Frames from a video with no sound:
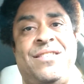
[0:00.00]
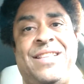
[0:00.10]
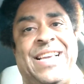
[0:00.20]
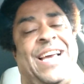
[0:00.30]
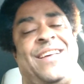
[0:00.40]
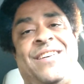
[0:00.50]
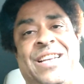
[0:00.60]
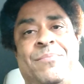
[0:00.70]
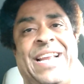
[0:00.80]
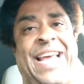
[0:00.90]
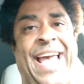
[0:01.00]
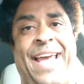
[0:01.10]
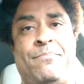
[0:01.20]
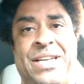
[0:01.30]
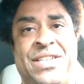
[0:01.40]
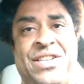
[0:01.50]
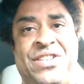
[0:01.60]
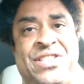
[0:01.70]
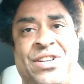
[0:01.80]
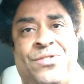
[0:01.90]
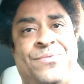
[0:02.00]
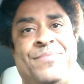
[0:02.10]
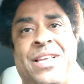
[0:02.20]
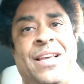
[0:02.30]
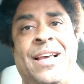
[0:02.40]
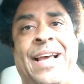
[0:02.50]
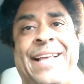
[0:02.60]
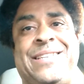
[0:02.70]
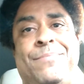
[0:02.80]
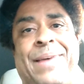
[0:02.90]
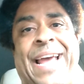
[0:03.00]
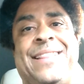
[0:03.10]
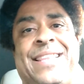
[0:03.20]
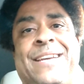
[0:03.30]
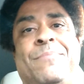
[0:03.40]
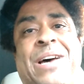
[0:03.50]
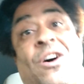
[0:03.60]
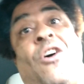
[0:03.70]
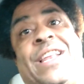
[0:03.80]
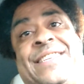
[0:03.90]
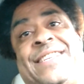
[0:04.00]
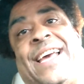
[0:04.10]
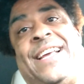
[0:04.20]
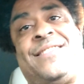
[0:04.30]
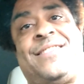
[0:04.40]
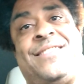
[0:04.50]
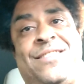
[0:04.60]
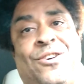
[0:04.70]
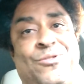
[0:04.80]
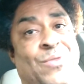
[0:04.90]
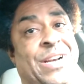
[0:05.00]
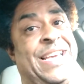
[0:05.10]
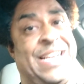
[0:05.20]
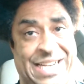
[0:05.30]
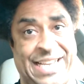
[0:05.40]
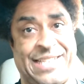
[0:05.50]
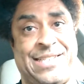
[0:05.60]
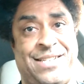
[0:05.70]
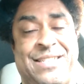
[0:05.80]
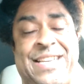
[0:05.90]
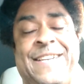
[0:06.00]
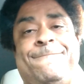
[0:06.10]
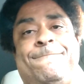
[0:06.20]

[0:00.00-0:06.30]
They got unlimited ad budget. So that's the bad thing about all these ads. So you want to get a list, okay?